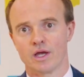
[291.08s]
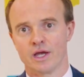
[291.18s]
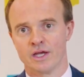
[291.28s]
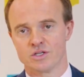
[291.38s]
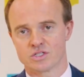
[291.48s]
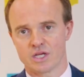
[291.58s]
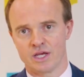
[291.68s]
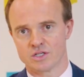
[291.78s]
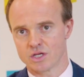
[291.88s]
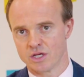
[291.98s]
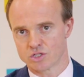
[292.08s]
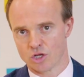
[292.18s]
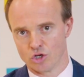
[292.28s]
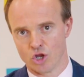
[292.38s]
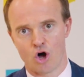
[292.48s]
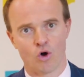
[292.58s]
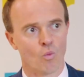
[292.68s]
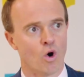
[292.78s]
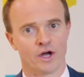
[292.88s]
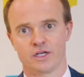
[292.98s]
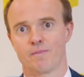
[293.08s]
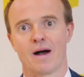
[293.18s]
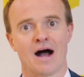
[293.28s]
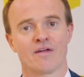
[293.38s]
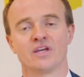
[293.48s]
It's a long, windy path.